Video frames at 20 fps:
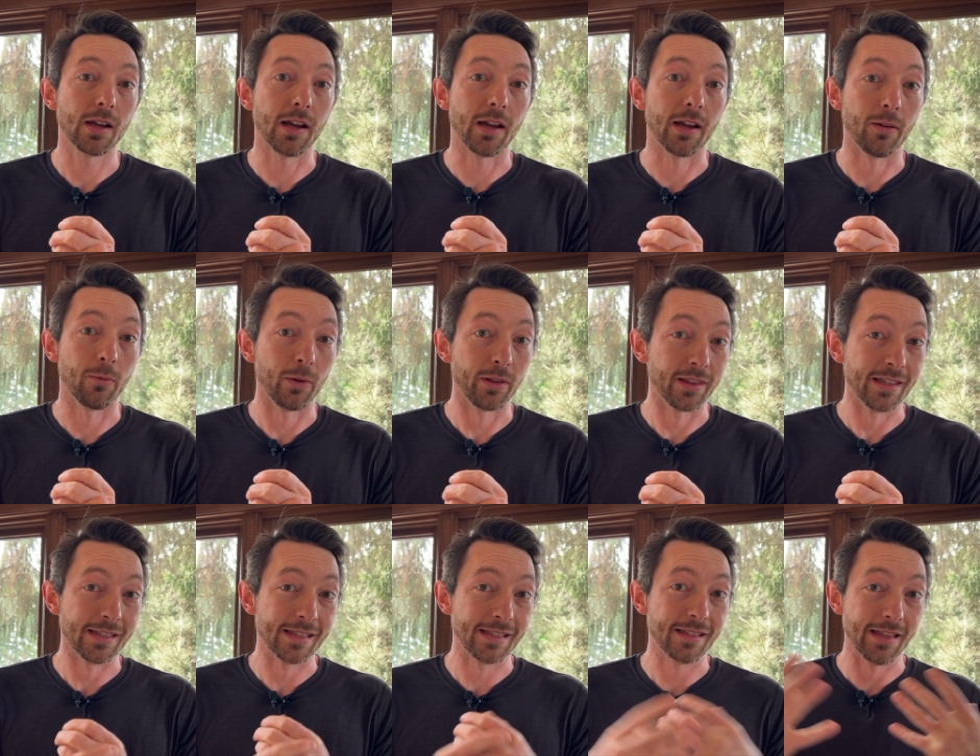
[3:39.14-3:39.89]
uh, with
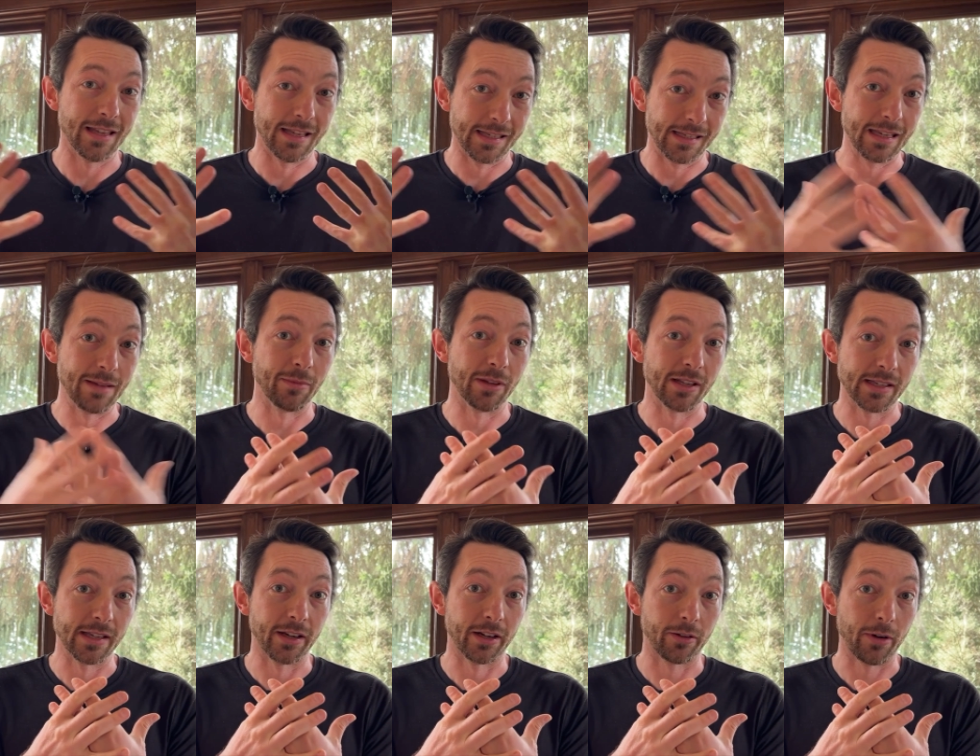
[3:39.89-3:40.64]
this this
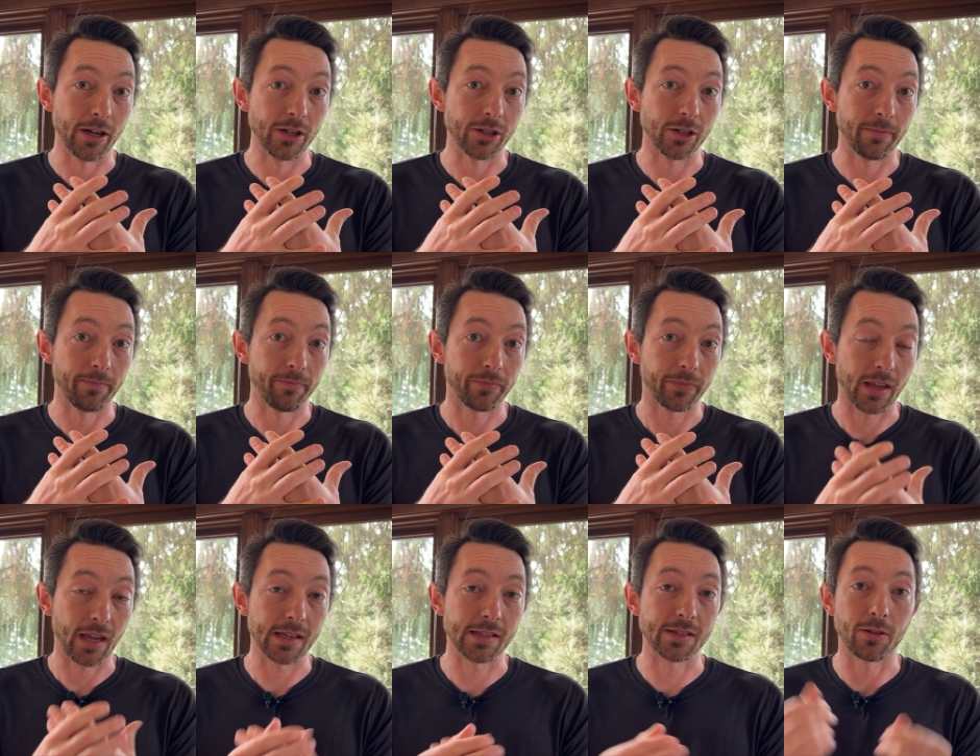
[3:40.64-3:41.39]
seamless integration.
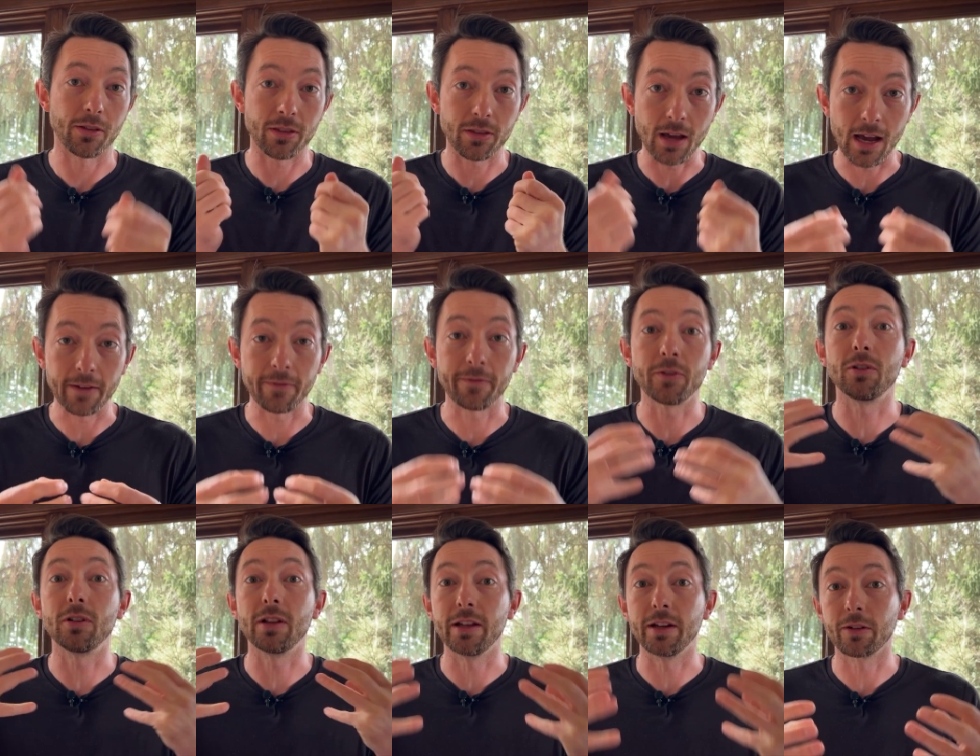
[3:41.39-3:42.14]
Okay, so
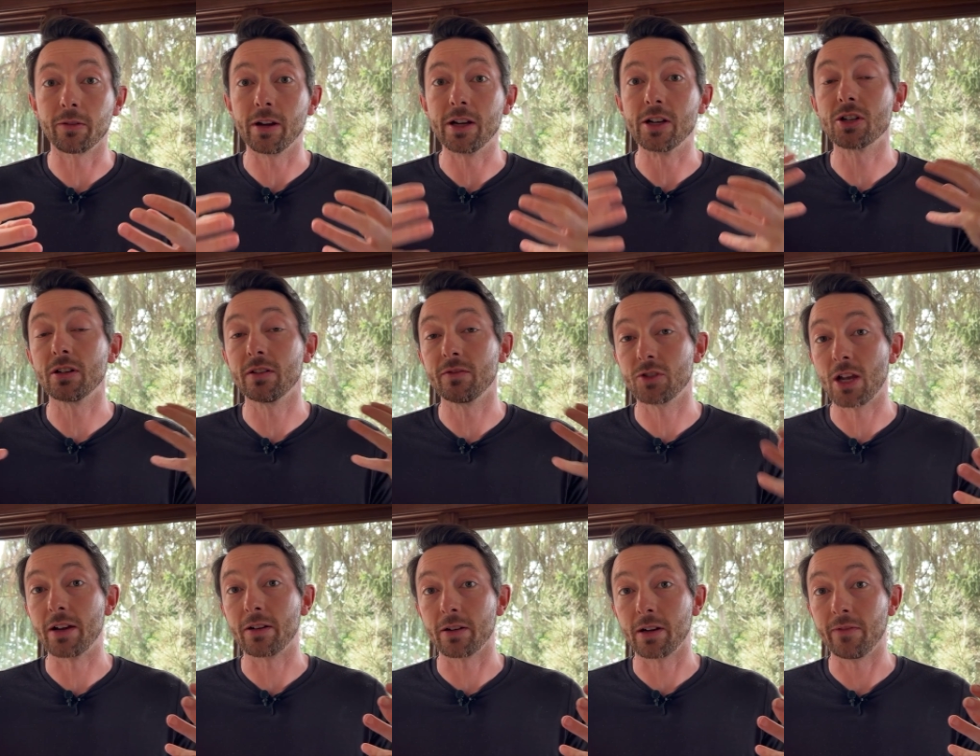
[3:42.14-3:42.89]
thoughtful integration of
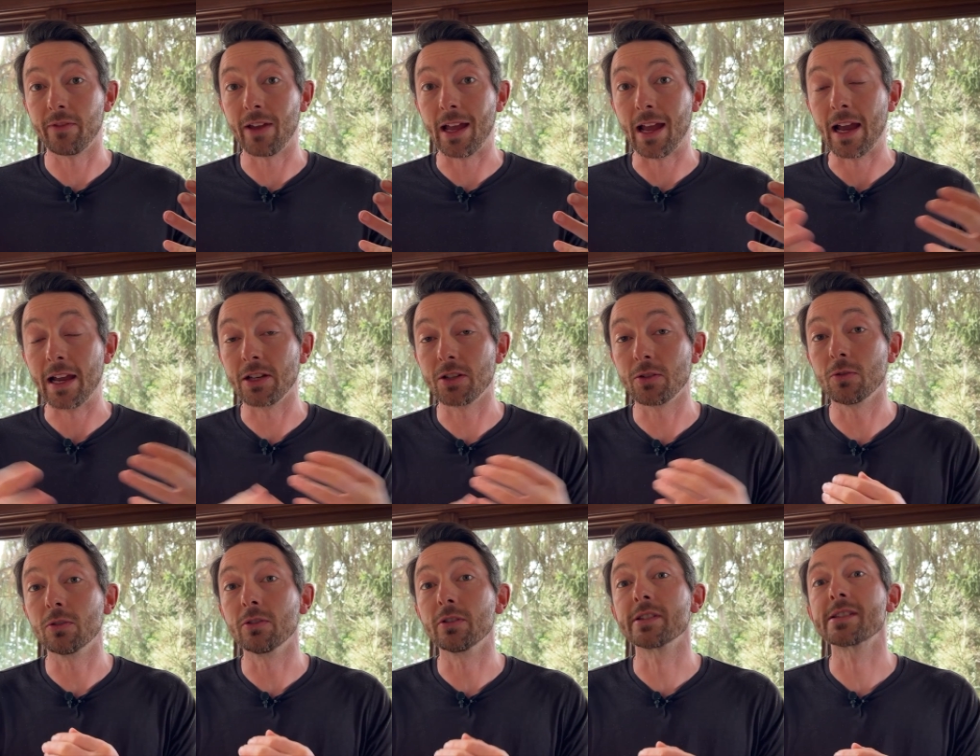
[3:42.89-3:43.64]
generative AI
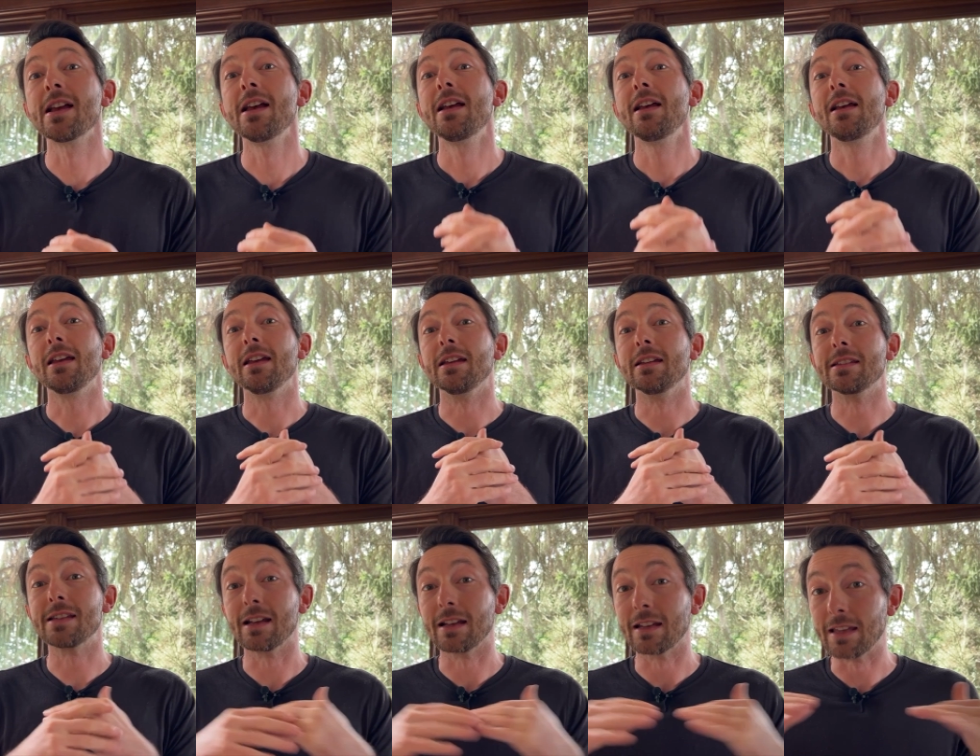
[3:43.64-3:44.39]
tools
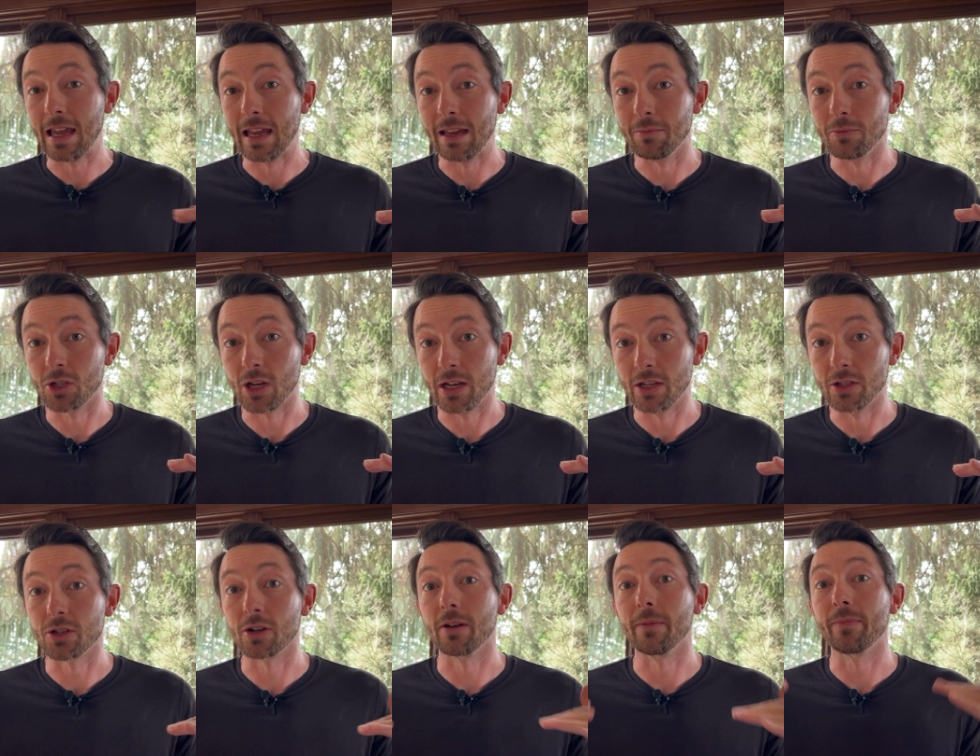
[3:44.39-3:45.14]
is a game
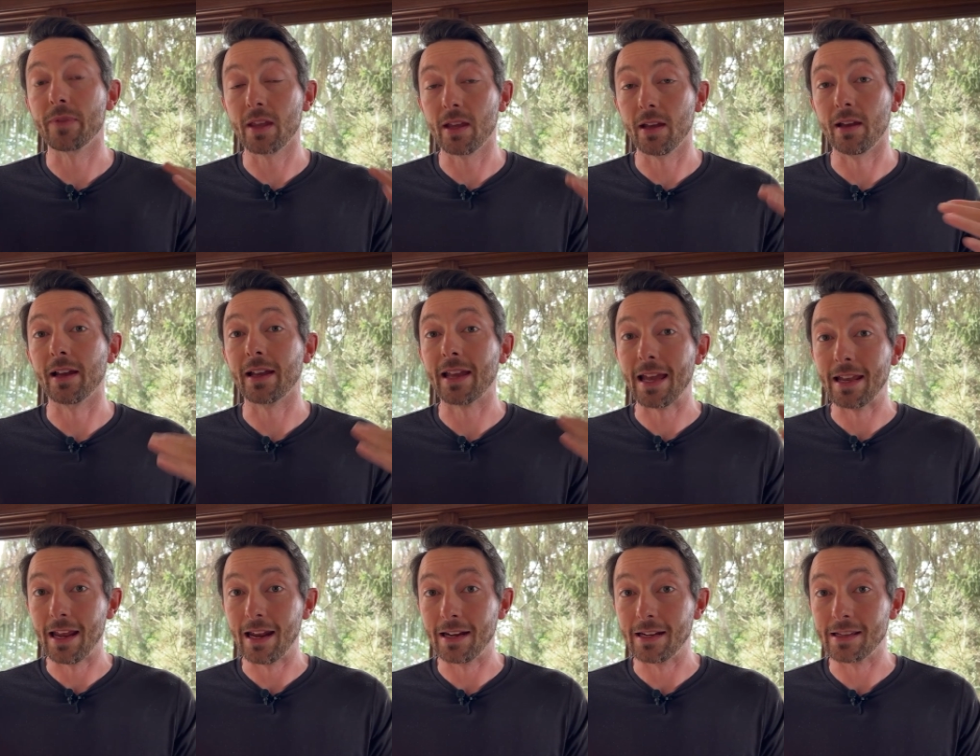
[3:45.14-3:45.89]
changer uh,
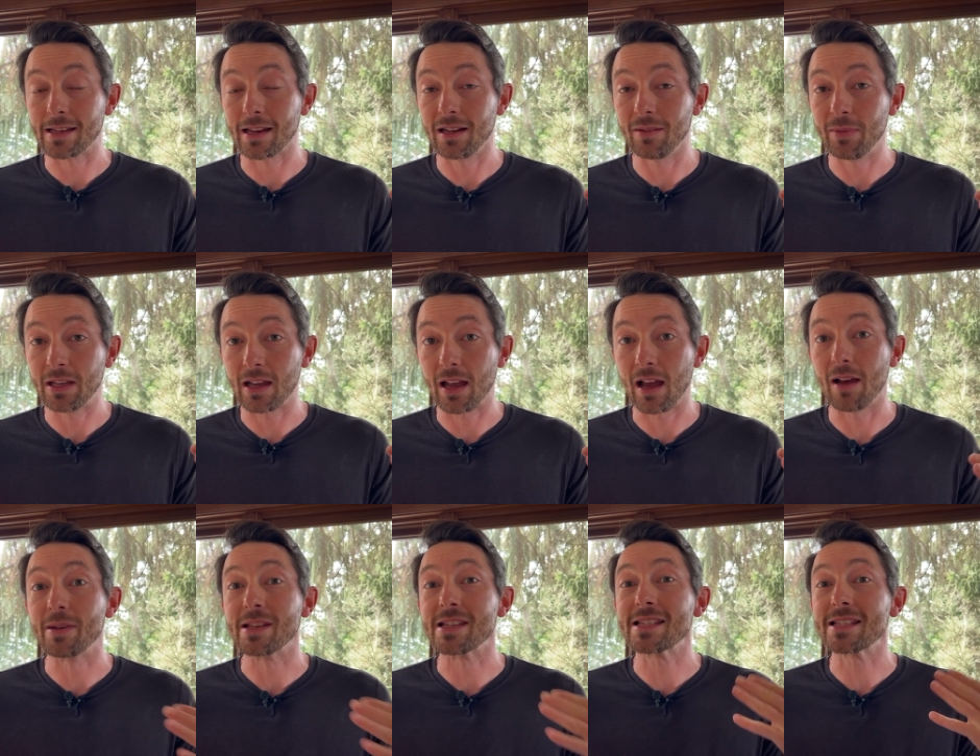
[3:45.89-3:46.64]
again, and it's going to
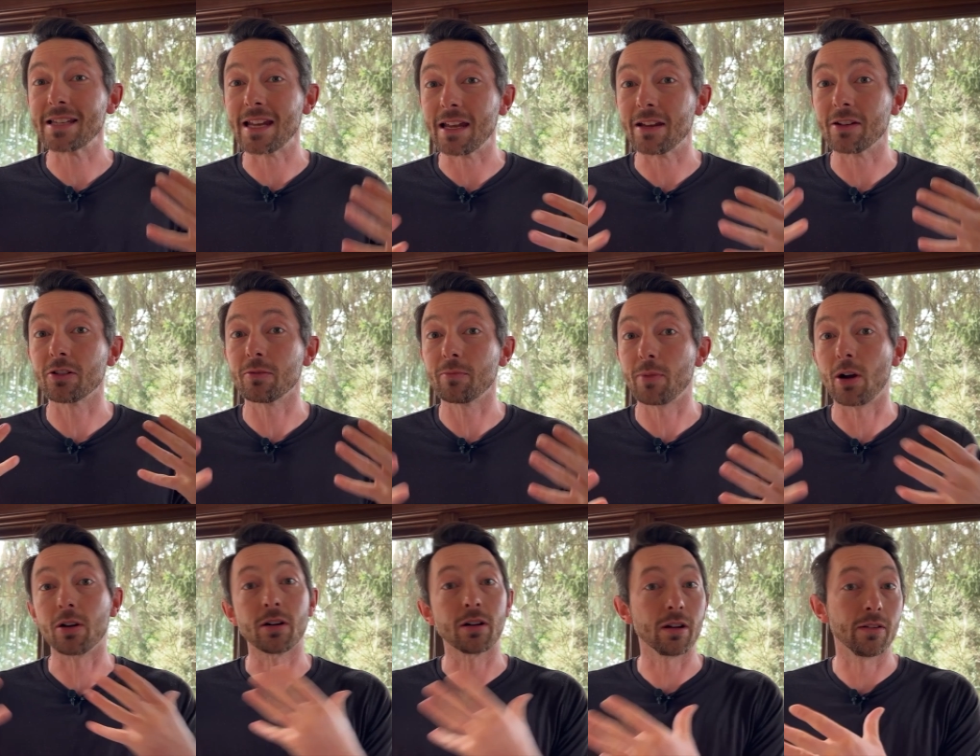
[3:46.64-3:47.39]
become a standard
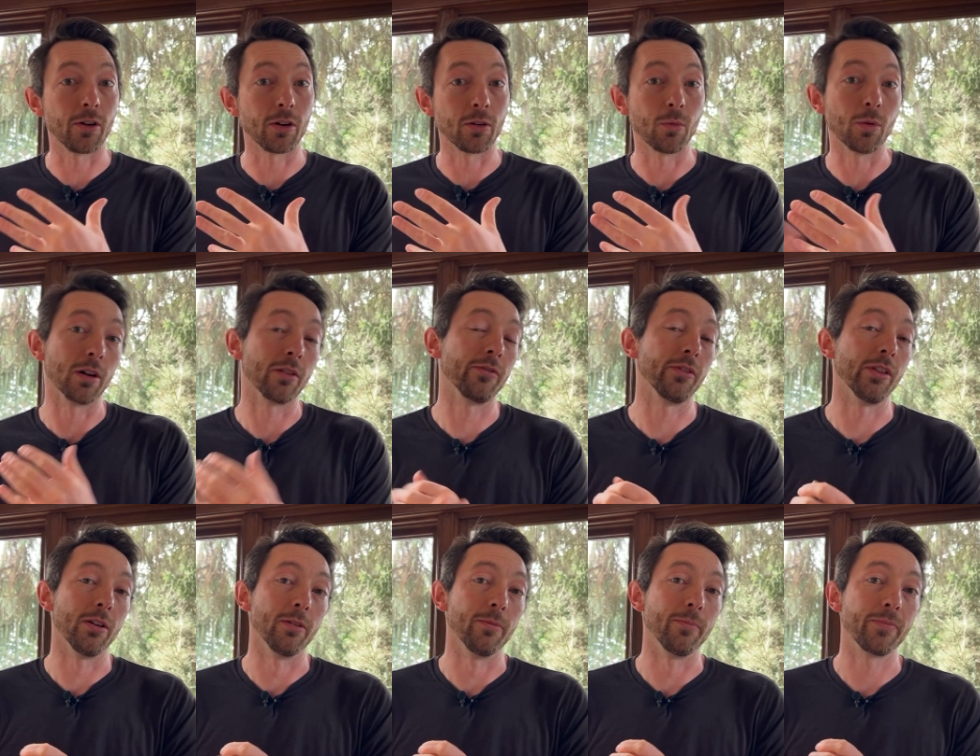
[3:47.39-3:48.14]
part of our
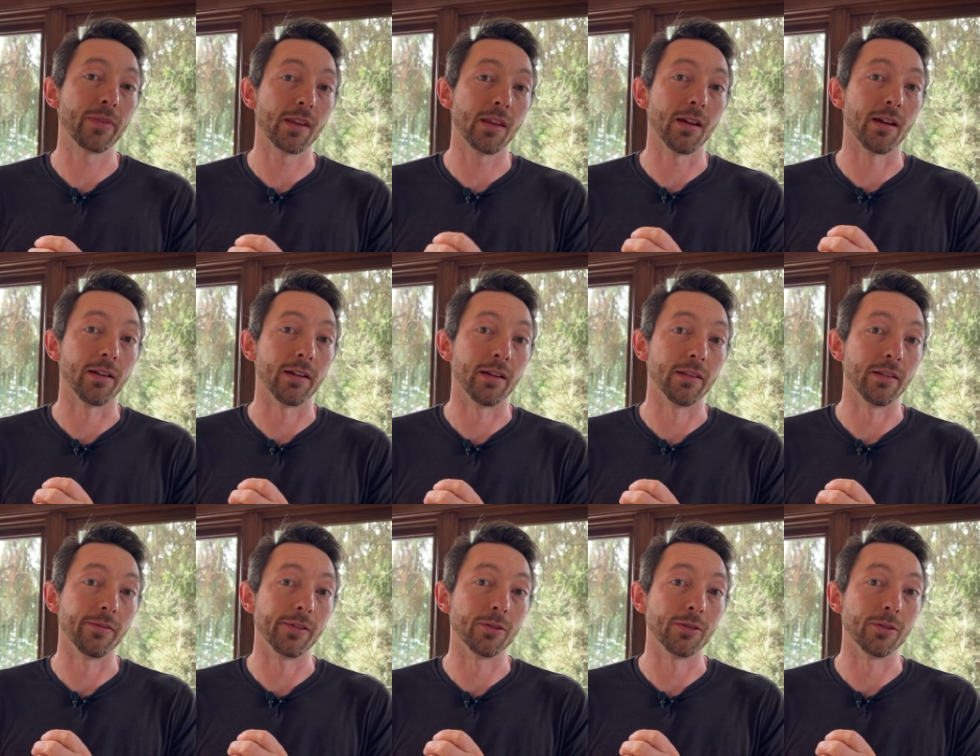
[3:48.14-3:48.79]
workflow uh, in